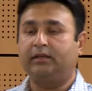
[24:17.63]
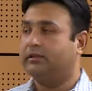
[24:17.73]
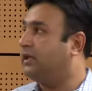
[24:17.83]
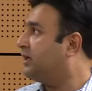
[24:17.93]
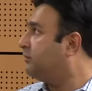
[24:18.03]

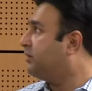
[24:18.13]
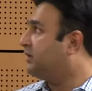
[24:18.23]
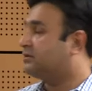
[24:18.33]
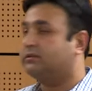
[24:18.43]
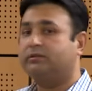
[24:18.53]
they can
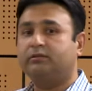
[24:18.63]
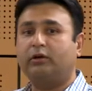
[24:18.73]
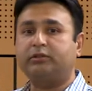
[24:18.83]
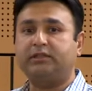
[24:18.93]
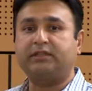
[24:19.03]
burst. The
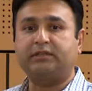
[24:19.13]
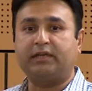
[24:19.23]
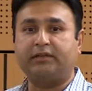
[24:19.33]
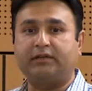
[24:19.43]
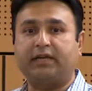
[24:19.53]
oxygen
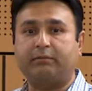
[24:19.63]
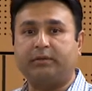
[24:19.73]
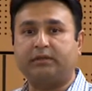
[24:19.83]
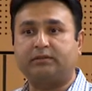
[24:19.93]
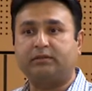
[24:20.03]
cylinder can
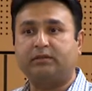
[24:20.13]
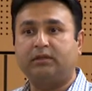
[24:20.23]
burst.